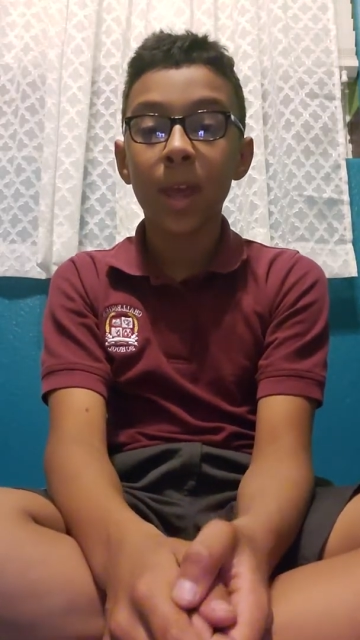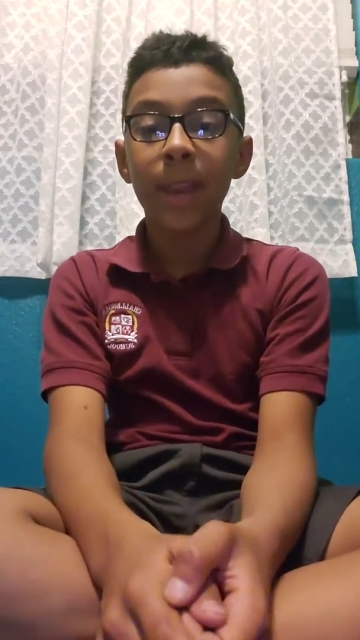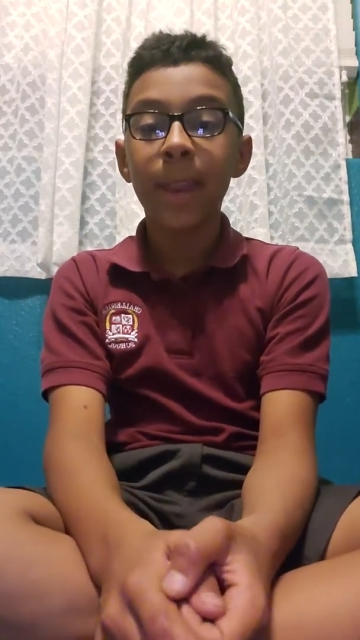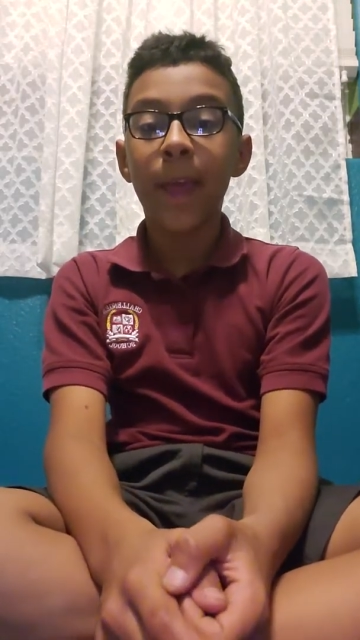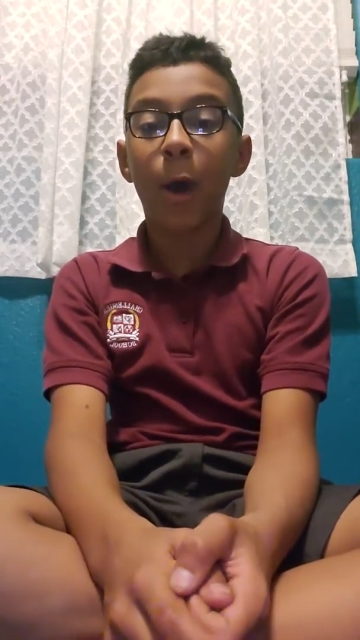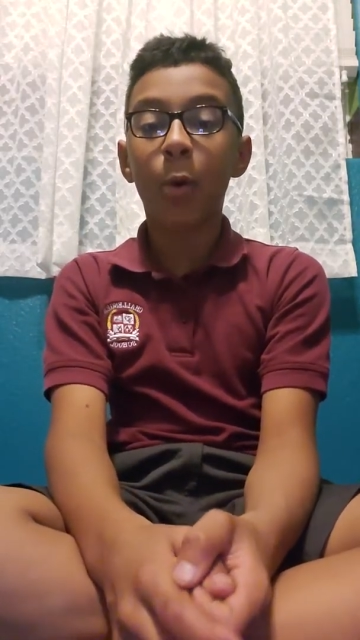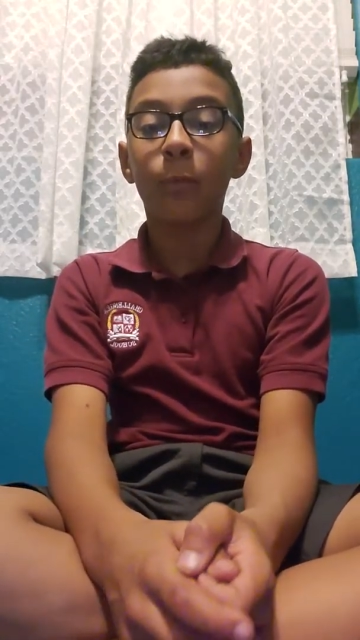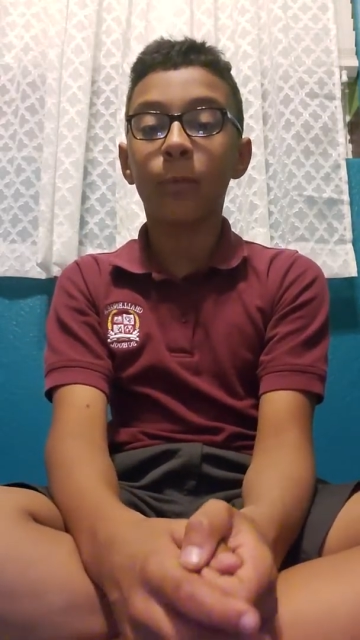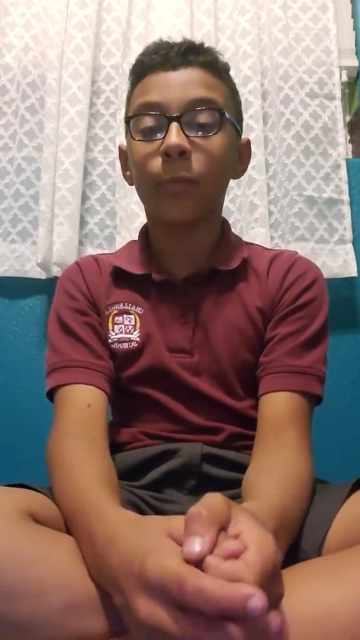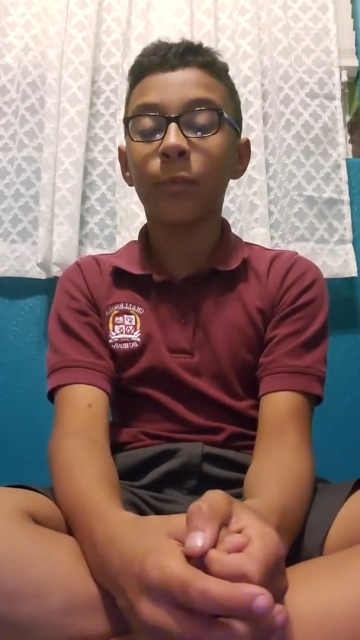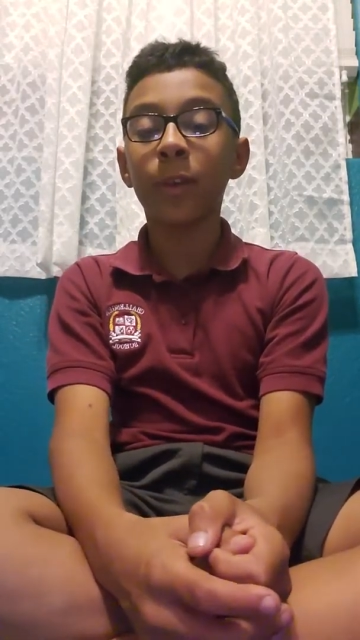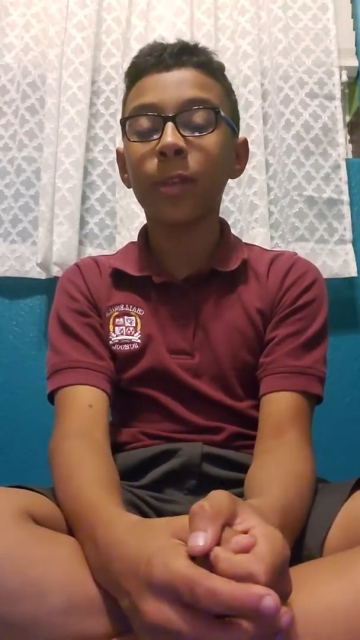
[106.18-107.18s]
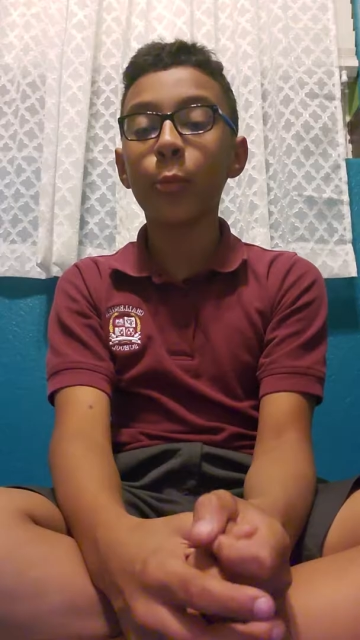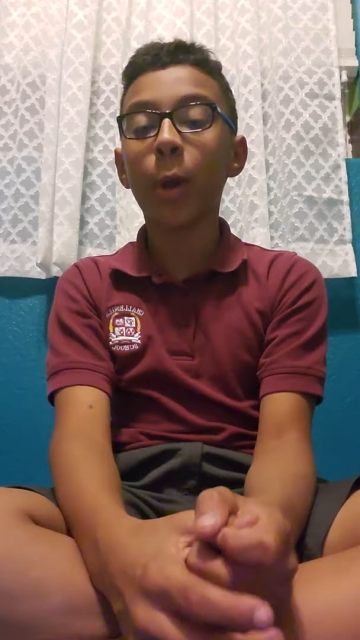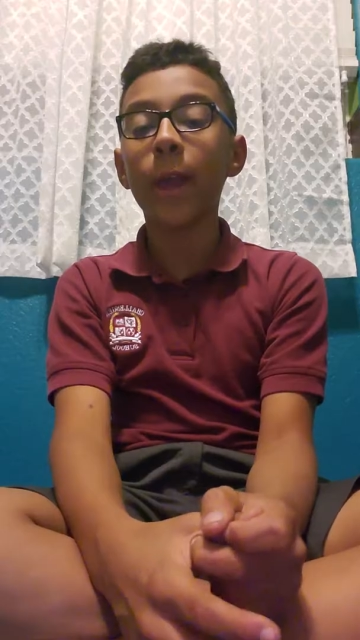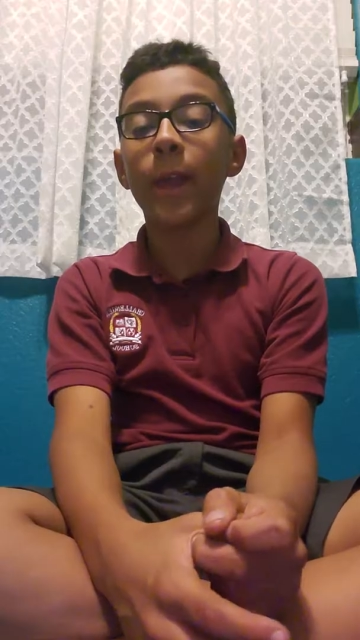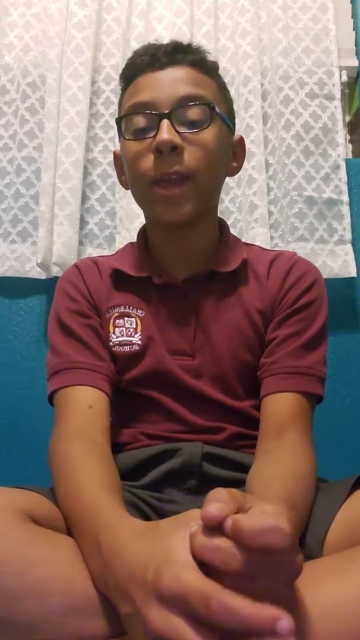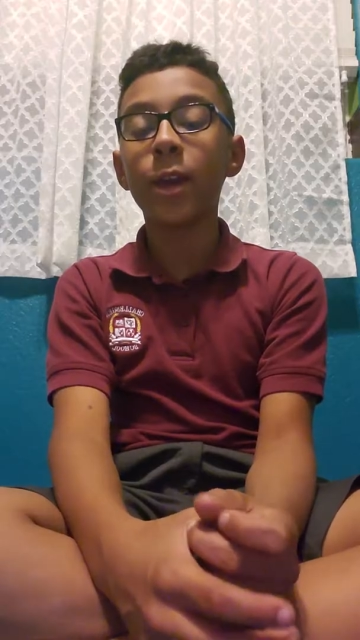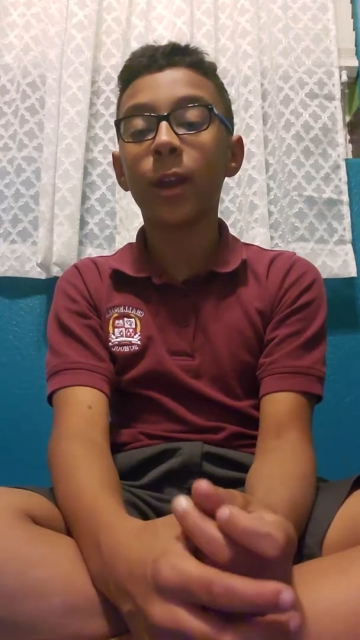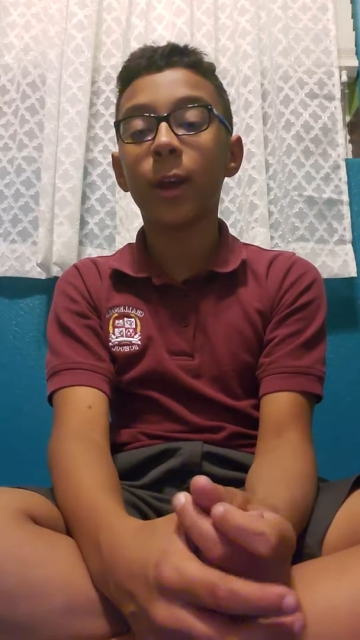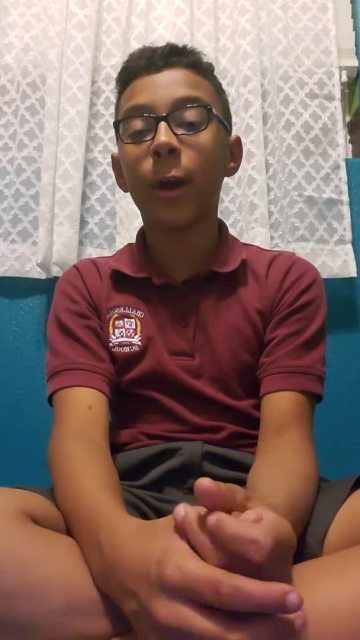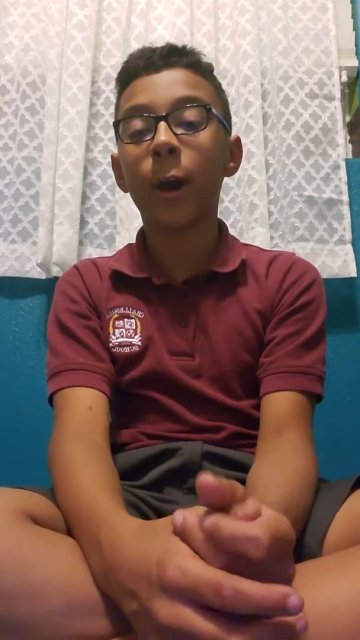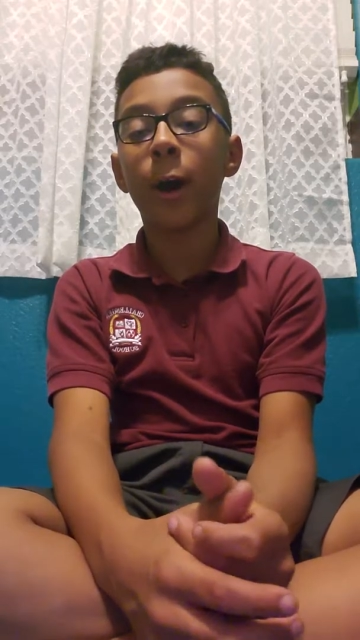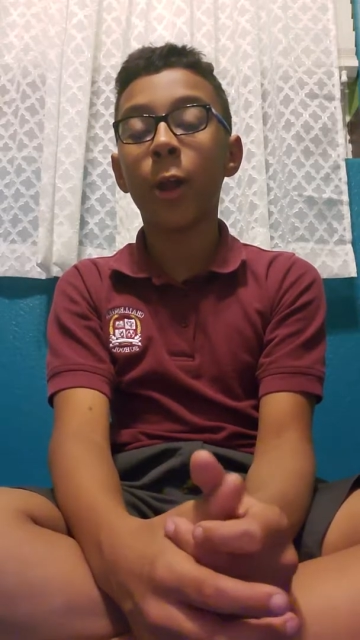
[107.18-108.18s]
Now, the reason why he could
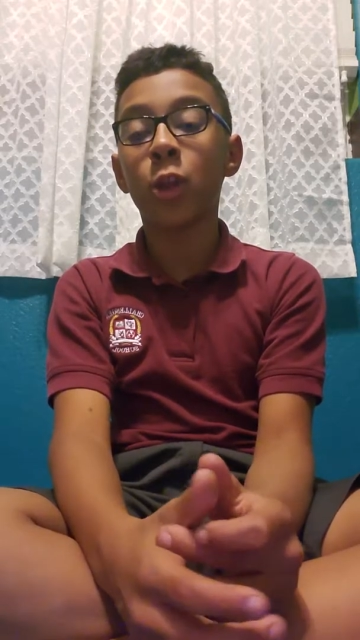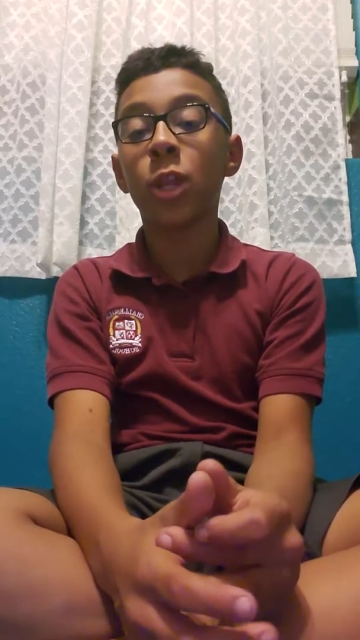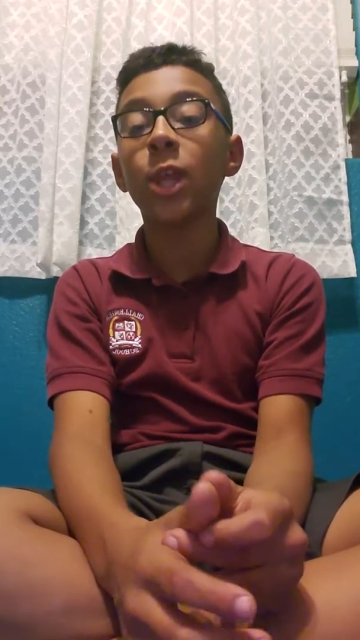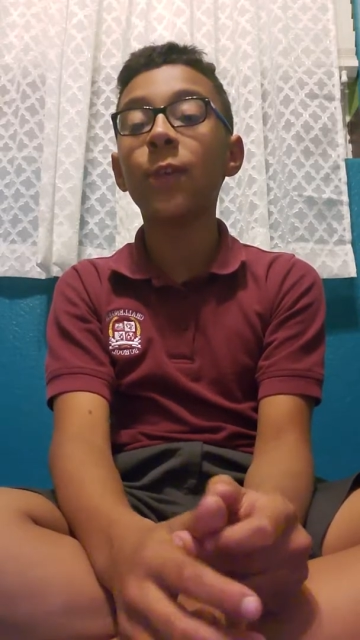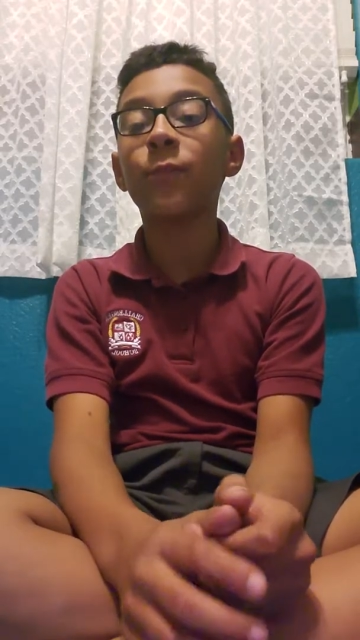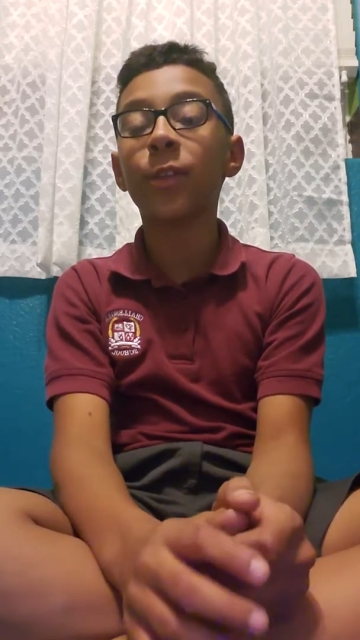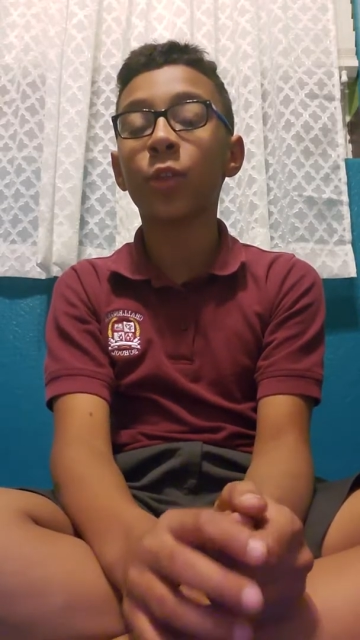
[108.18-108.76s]
achieve